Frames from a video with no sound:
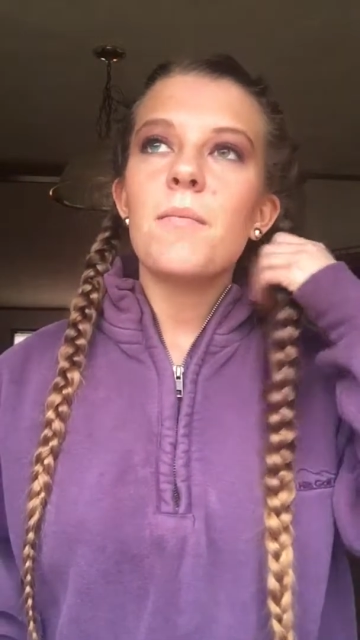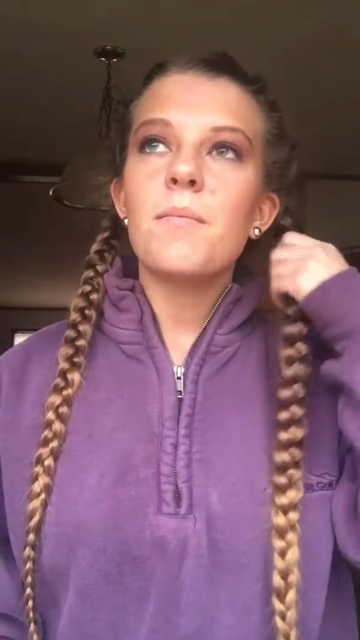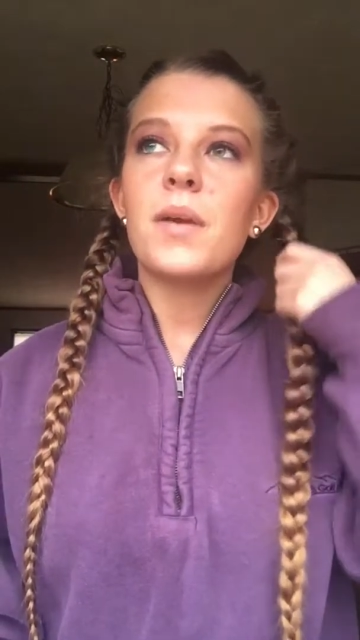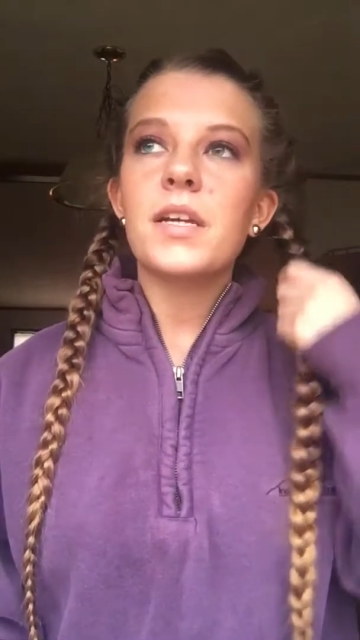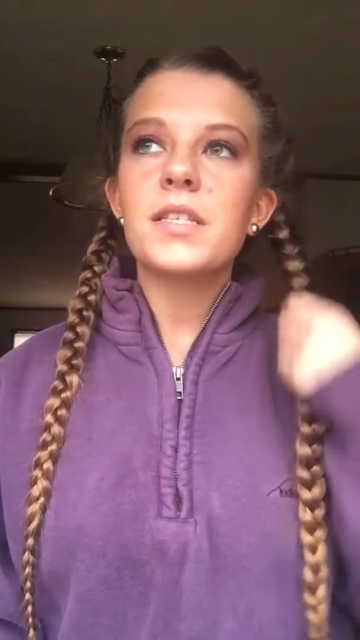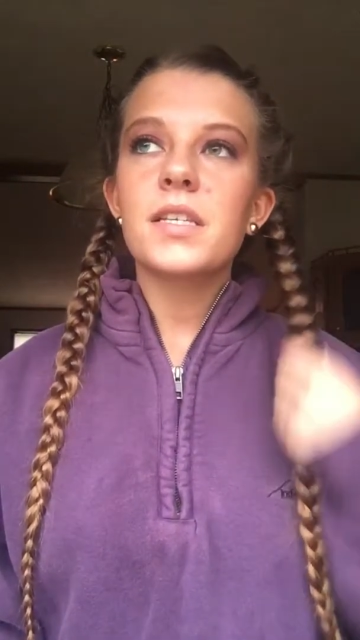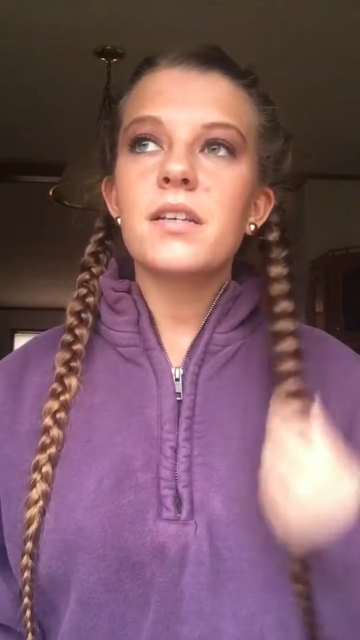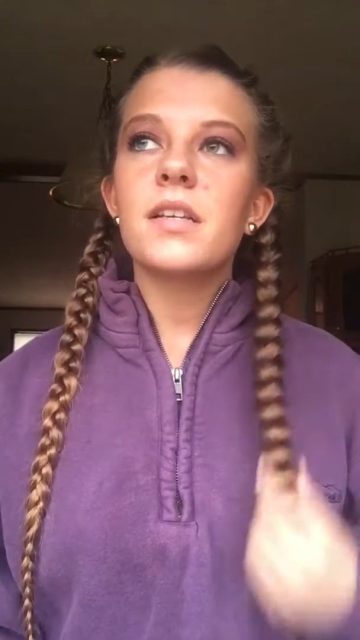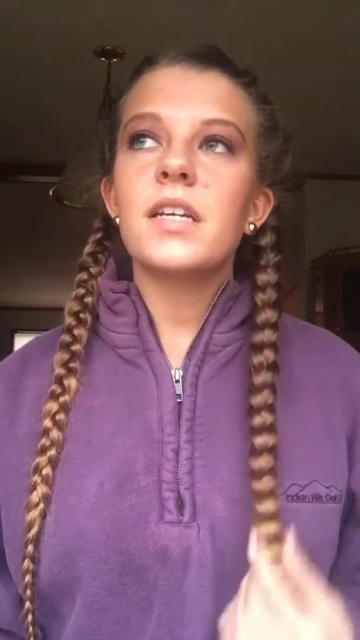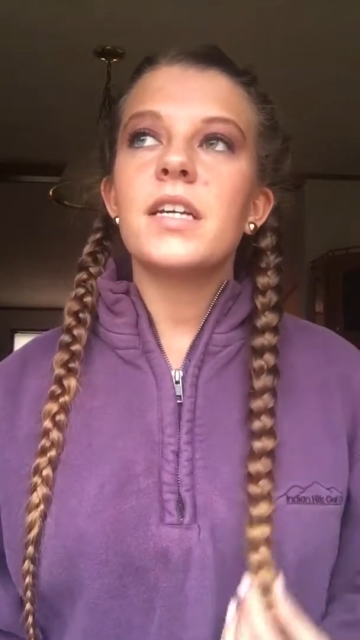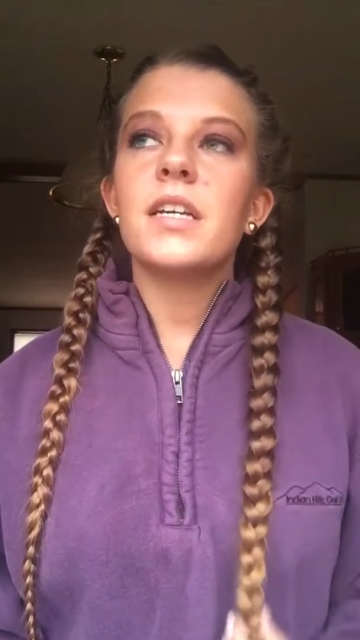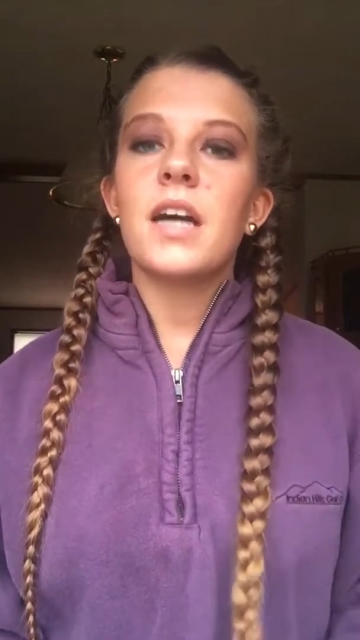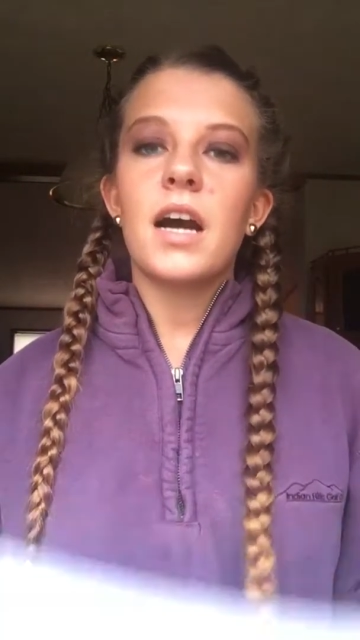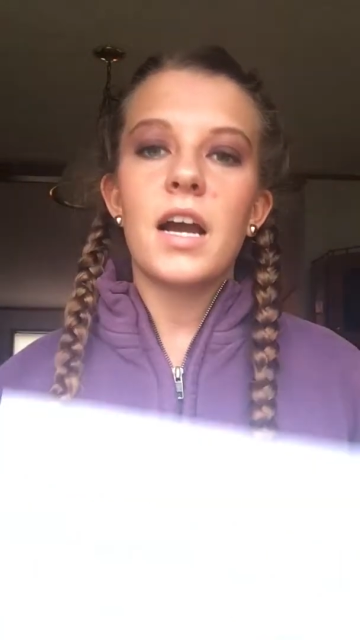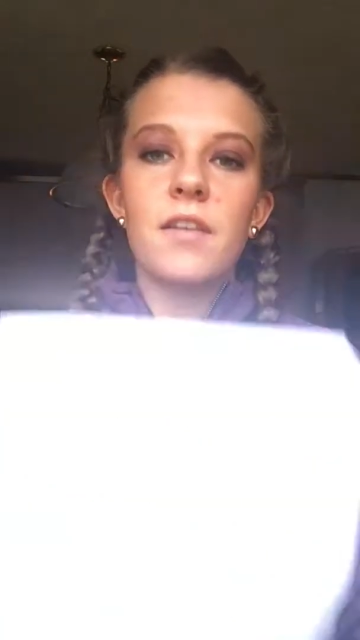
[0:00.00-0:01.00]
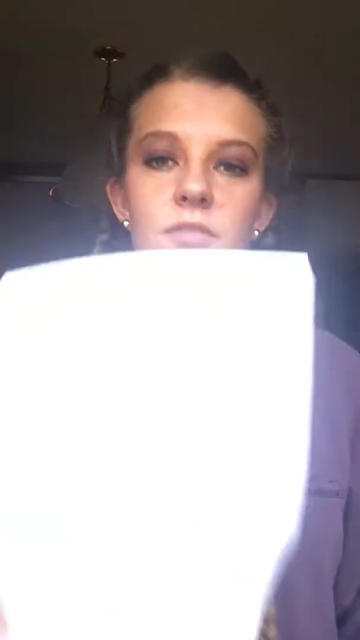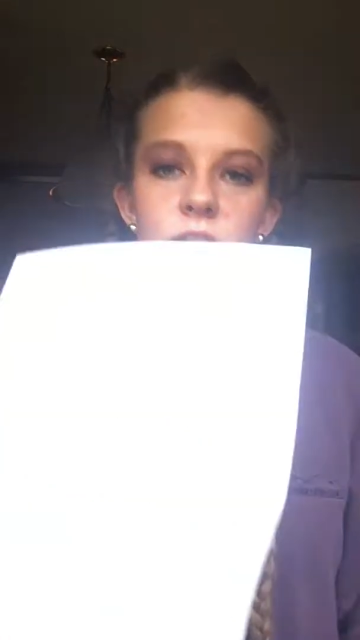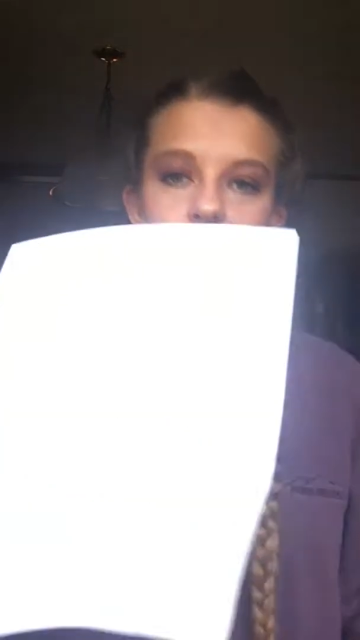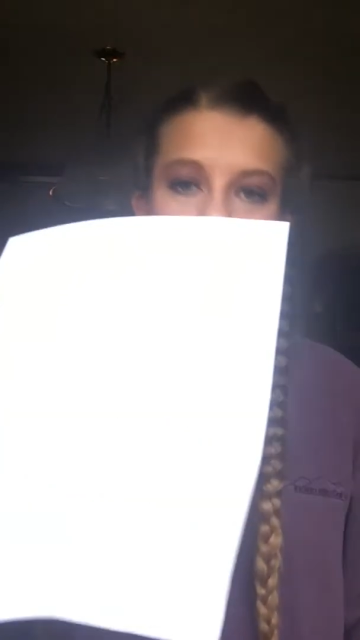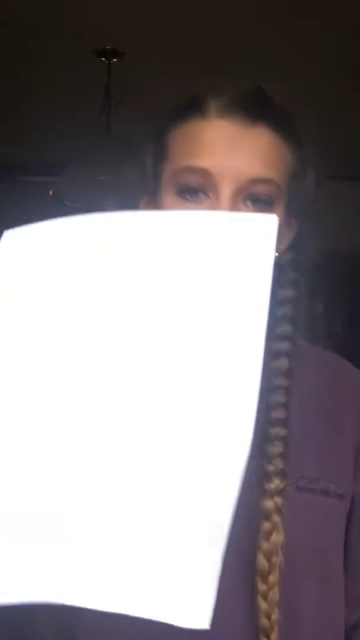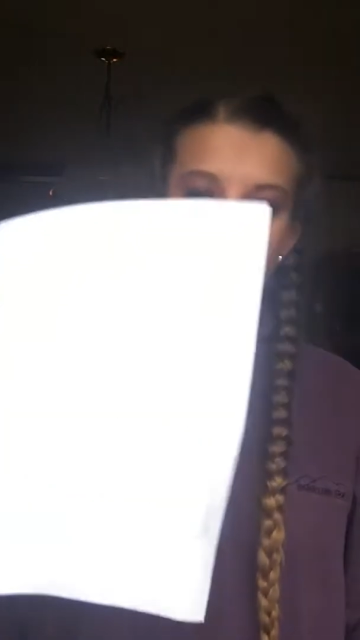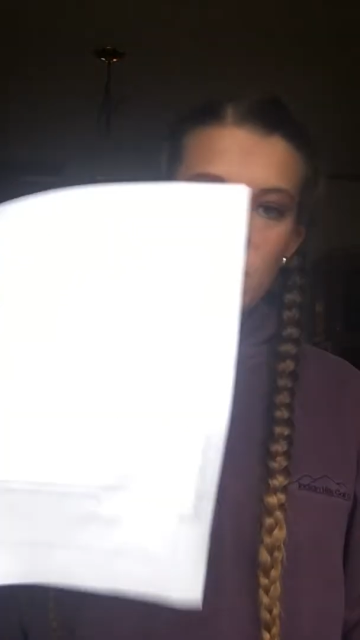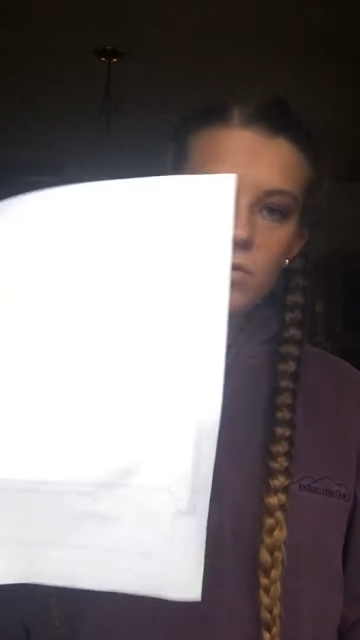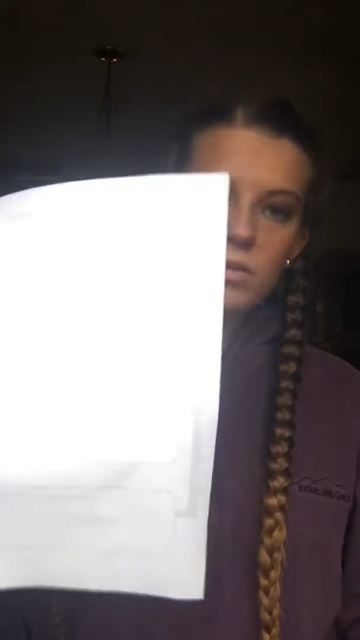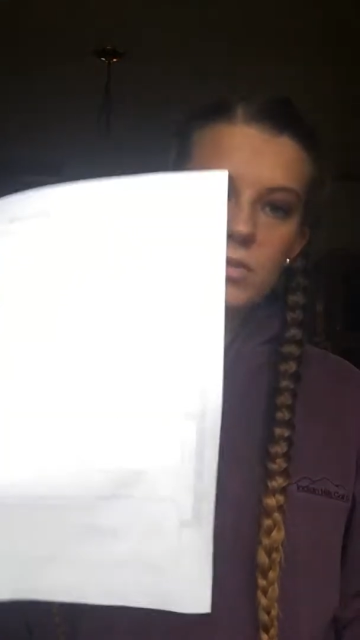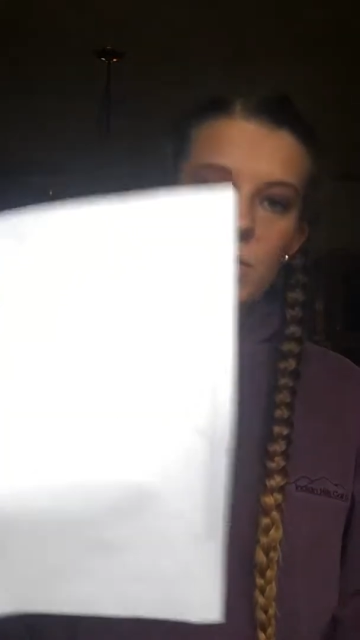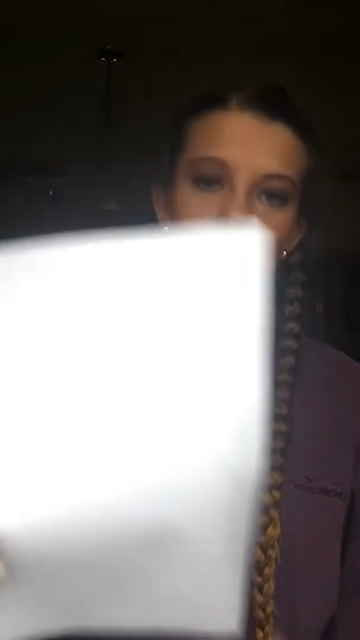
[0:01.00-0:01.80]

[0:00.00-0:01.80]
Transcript: Basically, I have just some notes